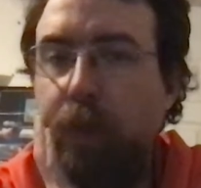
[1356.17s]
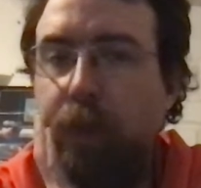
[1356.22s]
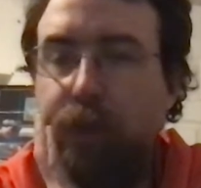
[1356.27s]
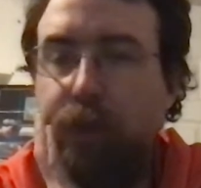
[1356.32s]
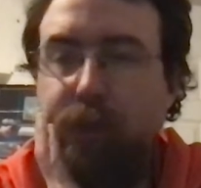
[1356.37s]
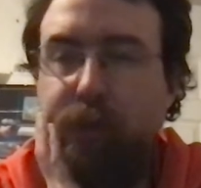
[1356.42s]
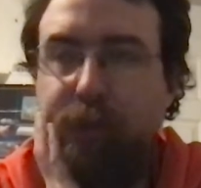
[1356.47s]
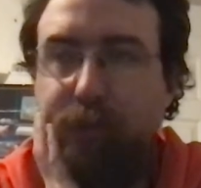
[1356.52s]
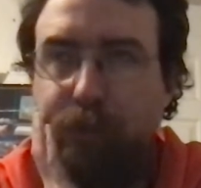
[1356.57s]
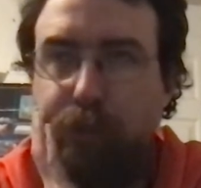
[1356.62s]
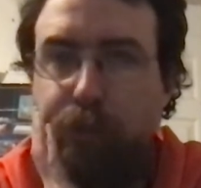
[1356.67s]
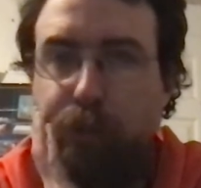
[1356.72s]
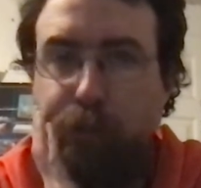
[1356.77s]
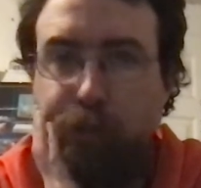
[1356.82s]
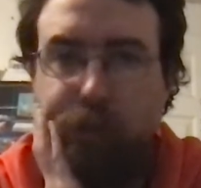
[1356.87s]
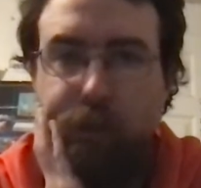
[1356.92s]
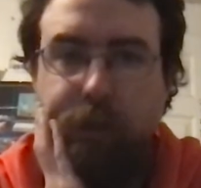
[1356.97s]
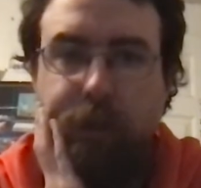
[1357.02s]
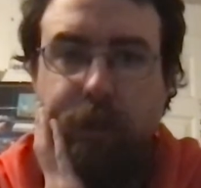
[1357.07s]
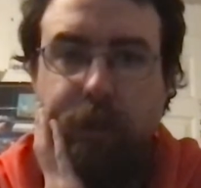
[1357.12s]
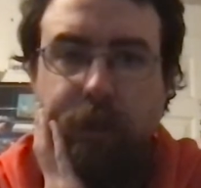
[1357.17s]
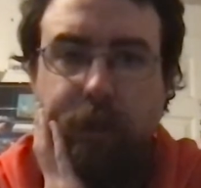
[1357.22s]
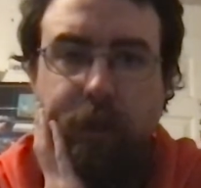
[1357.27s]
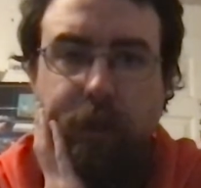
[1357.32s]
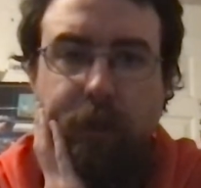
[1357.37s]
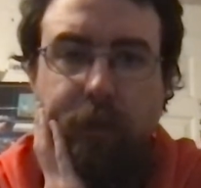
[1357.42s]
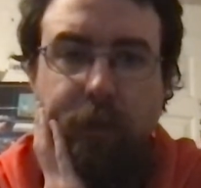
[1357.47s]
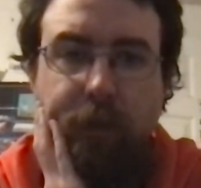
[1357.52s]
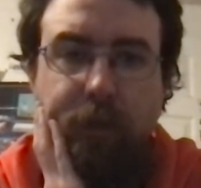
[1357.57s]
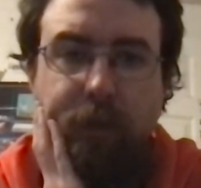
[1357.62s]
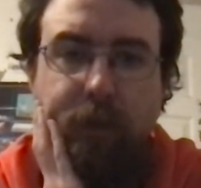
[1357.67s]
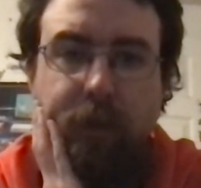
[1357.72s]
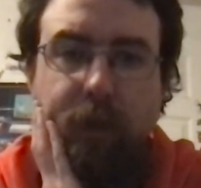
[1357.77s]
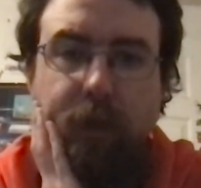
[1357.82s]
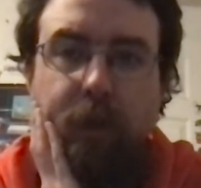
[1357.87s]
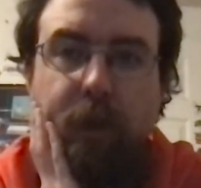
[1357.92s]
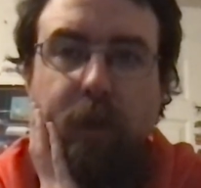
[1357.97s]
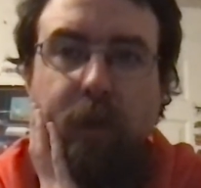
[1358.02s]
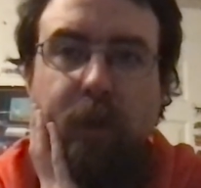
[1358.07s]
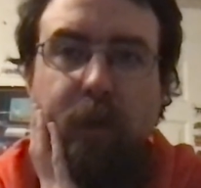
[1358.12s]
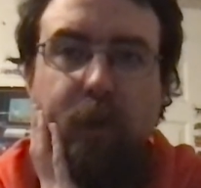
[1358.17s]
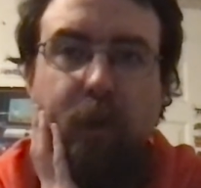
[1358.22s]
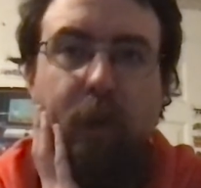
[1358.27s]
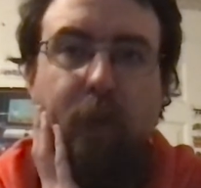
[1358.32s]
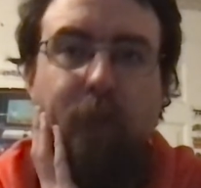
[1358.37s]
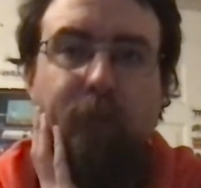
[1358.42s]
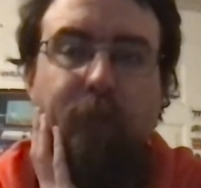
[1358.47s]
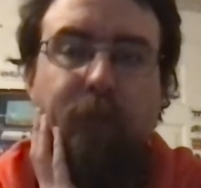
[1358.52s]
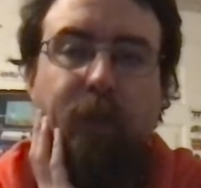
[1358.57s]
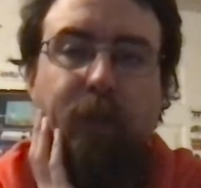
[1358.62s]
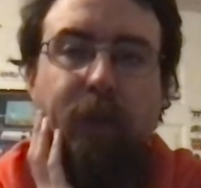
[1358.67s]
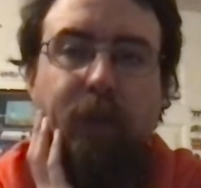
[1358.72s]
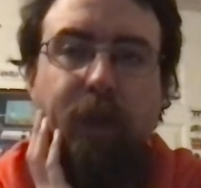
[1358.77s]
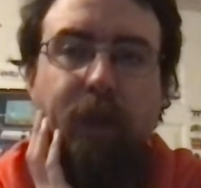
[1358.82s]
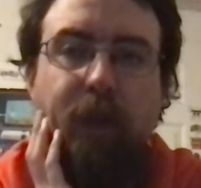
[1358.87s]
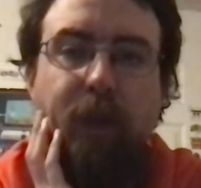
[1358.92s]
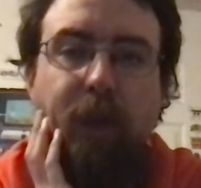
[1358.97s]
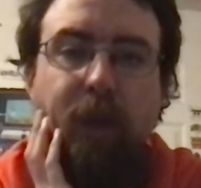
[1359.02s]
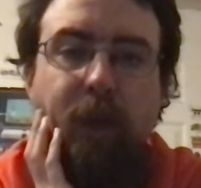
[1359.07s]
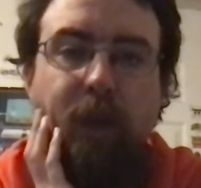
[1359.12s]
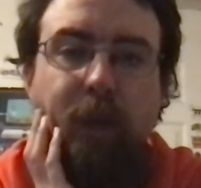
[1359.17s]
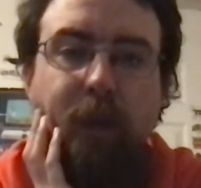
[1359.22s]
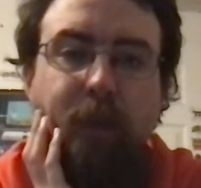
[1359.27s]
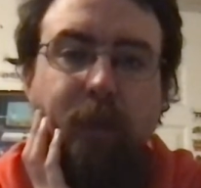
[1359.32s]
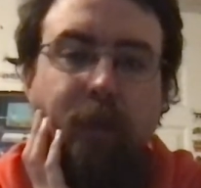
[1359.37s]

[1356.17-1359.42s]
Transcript: which is as cool as it sounds. Hopefully,